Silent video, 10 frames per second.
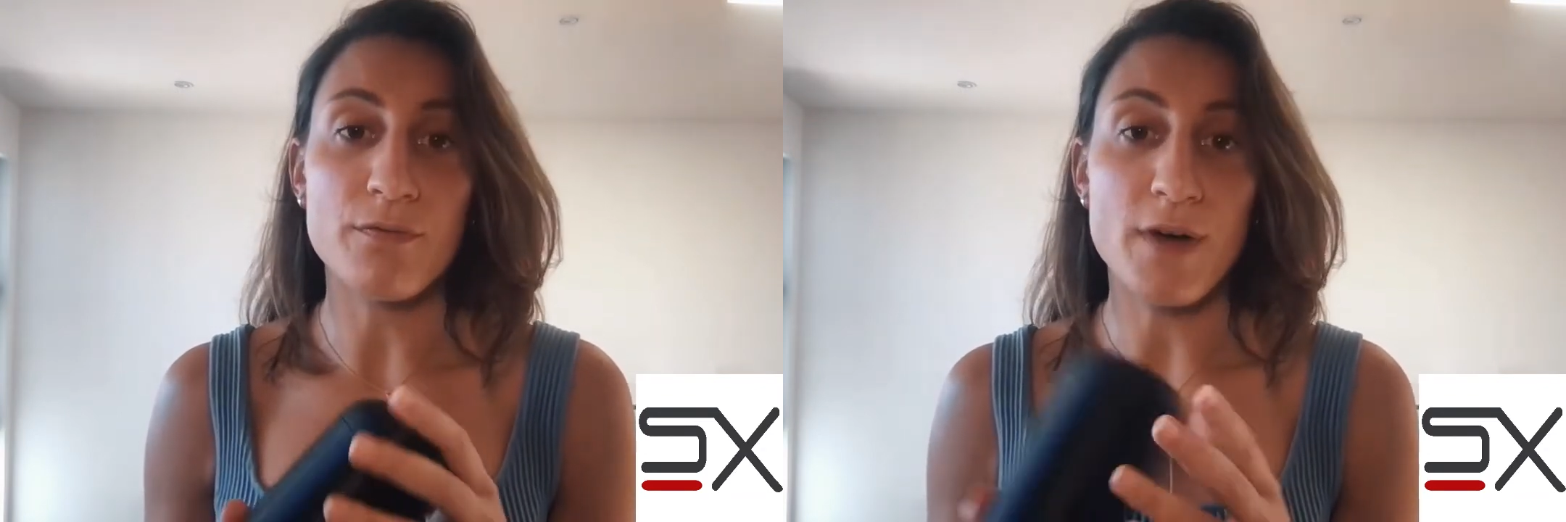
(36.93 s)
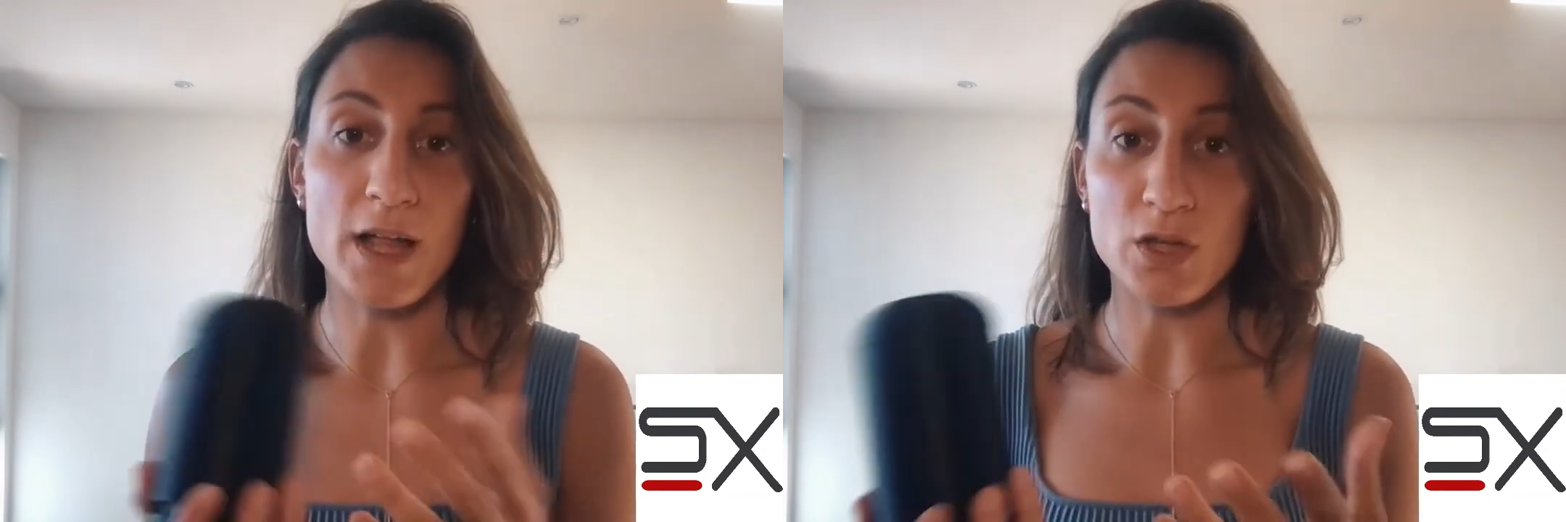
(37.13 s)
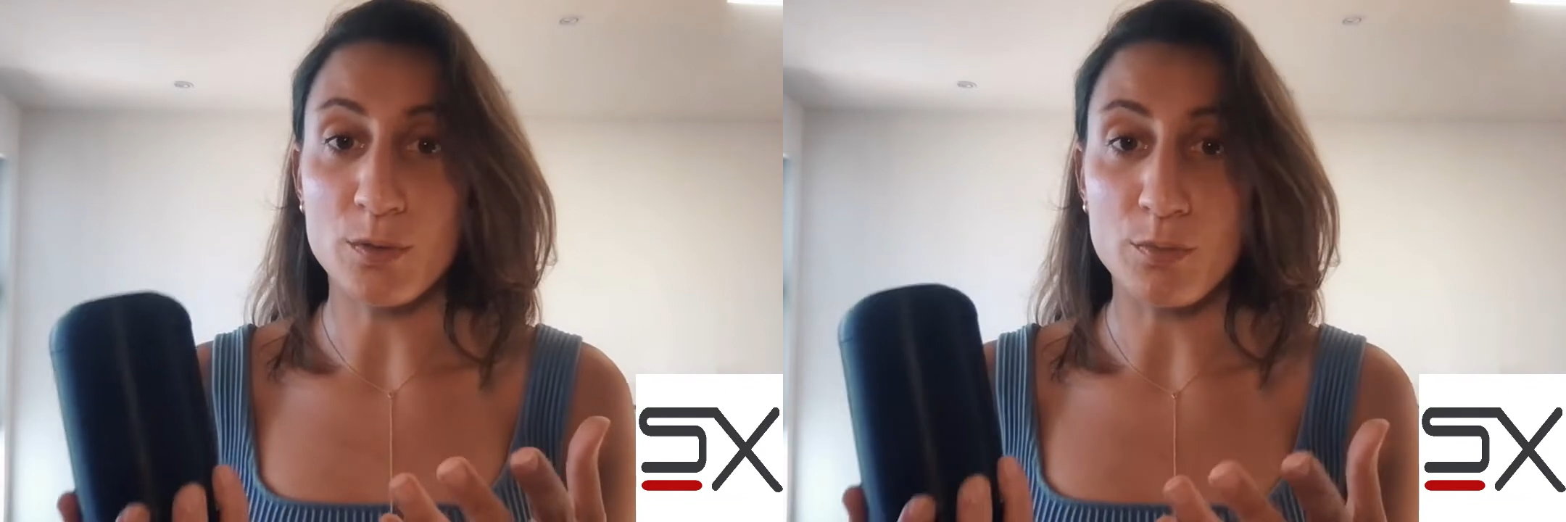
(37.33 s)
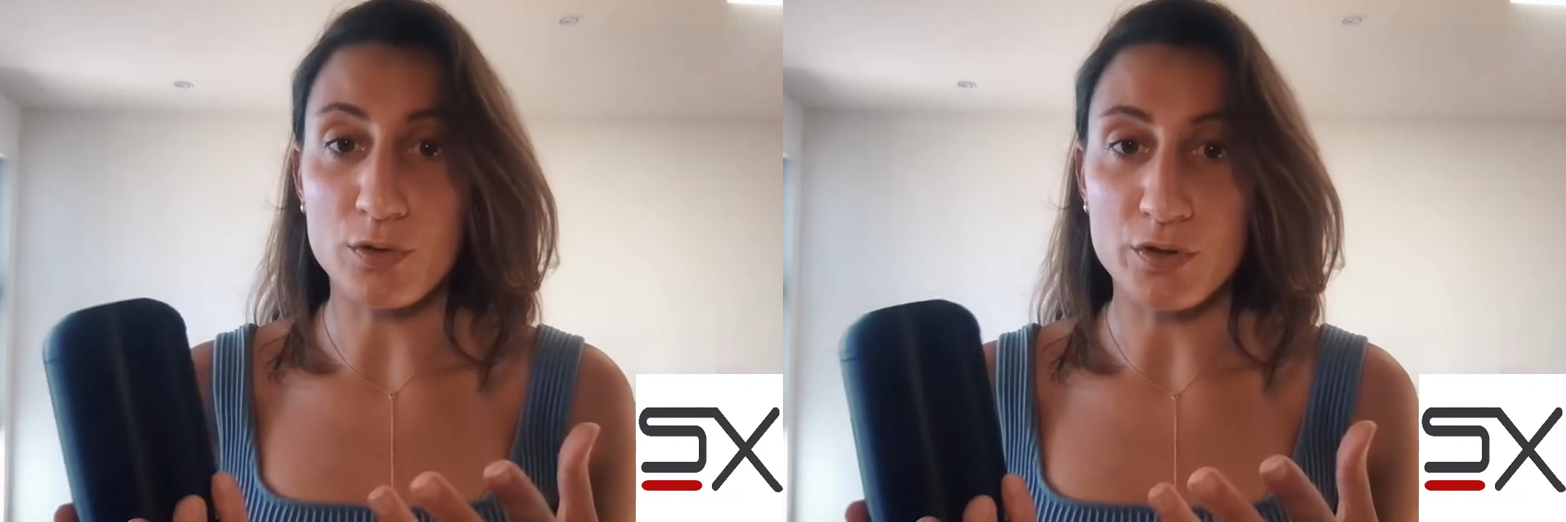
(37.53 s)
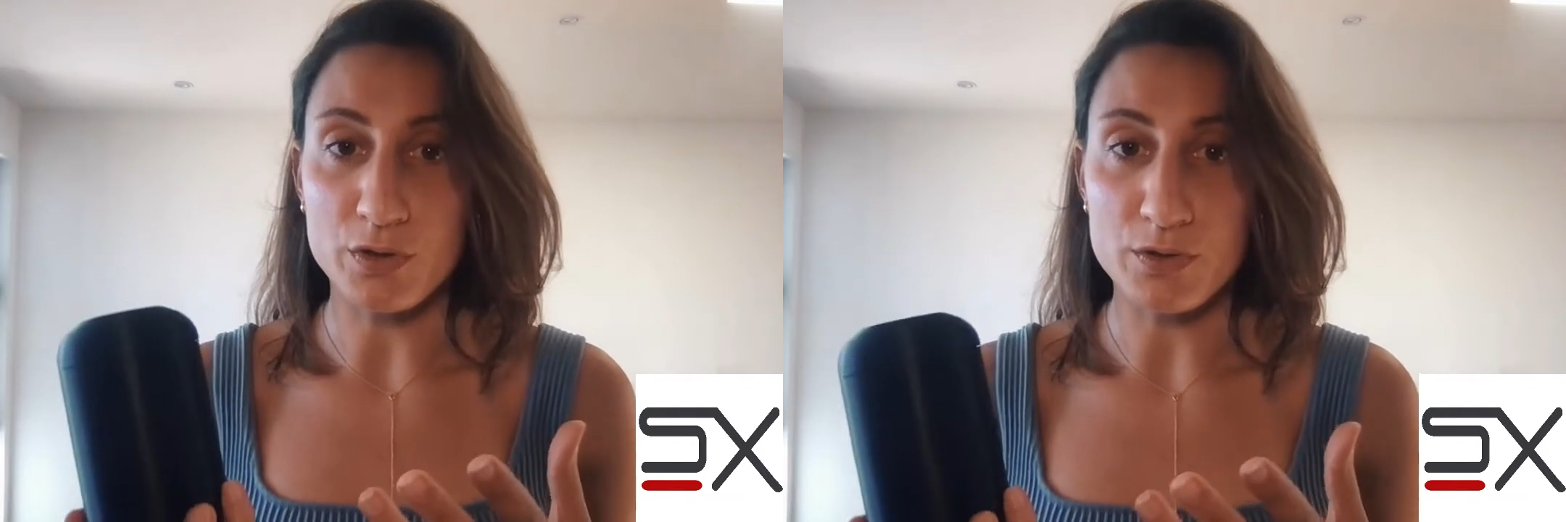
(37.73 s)
valuable
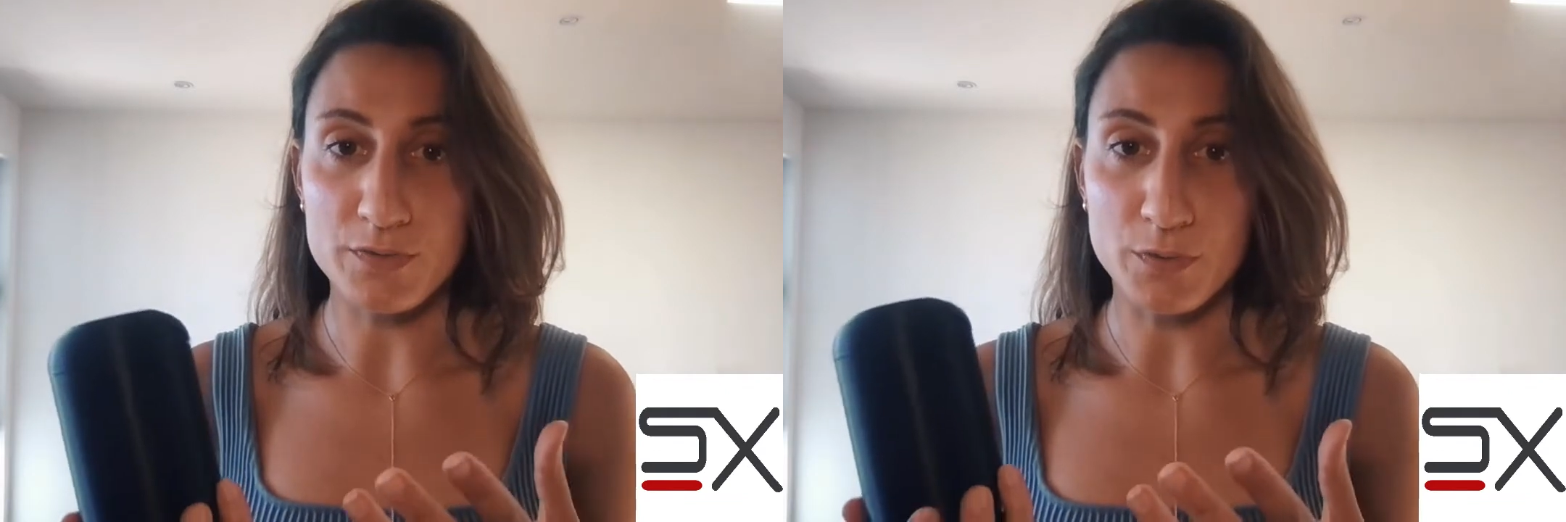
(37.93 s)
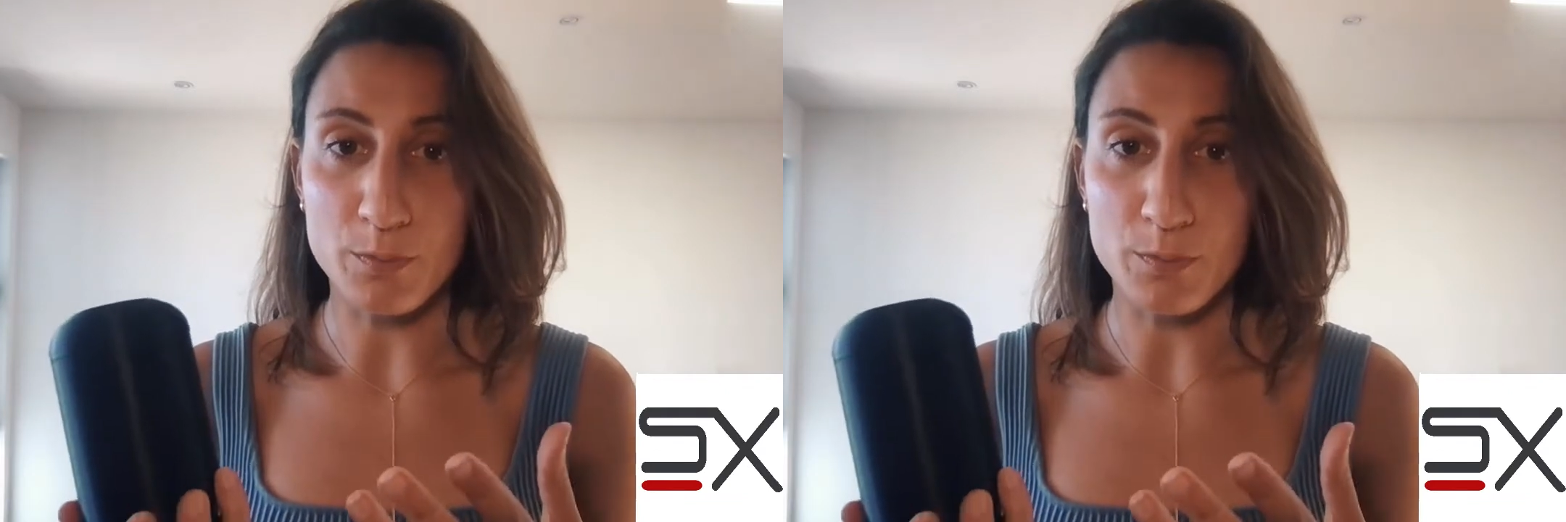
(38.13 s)
and useful